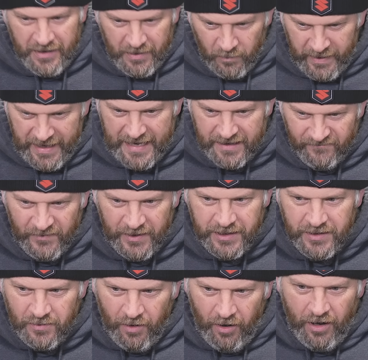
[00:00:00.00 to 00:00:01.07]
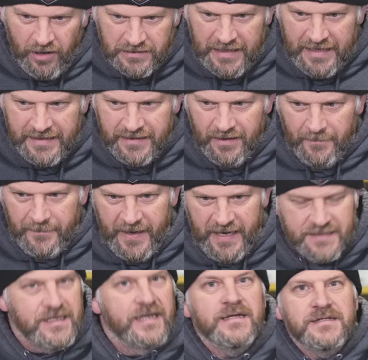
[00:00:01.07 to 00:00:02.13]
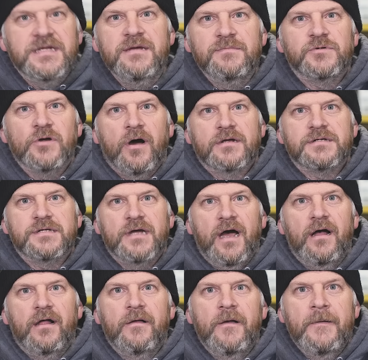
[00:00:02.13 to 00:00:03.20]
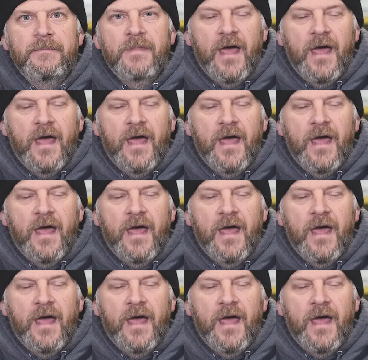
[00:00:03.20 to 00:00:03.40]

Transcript: We had a video all lined up as like a team talk style.